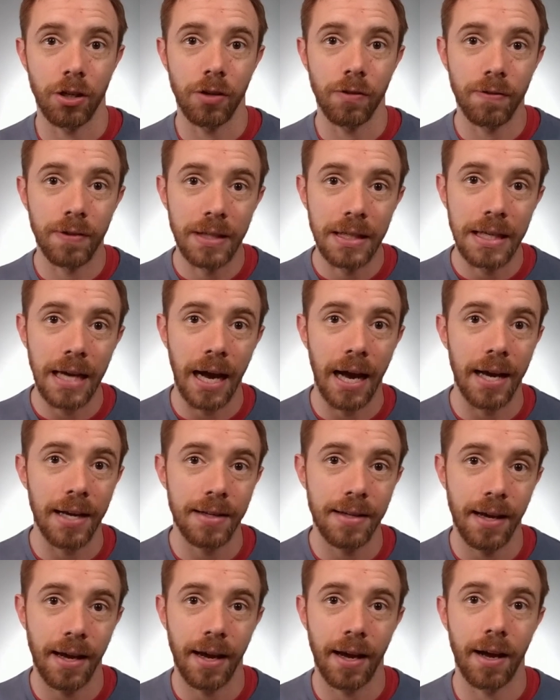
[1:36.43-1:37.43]
You've
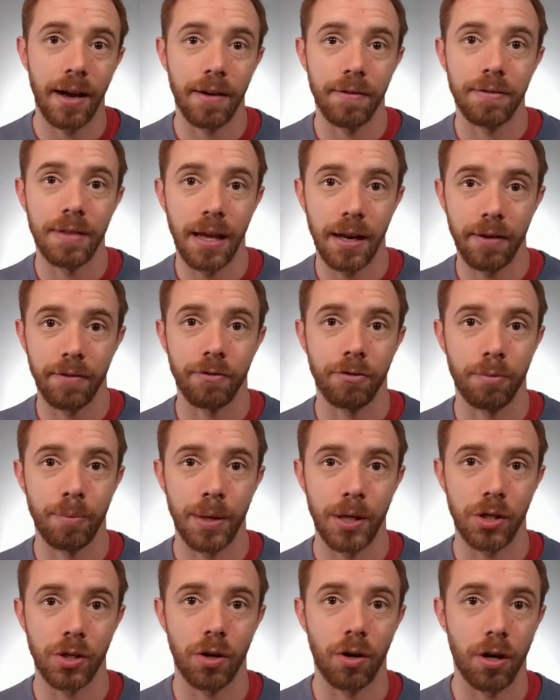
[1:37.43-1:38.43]
got to have that
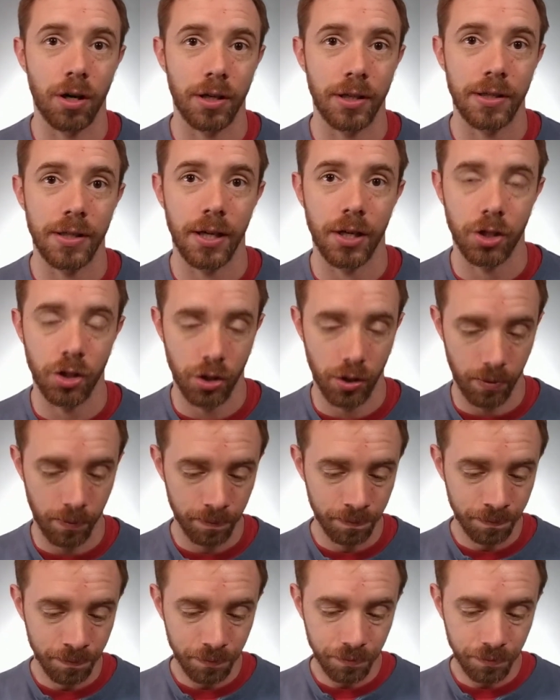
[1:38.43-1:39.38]
information architecture.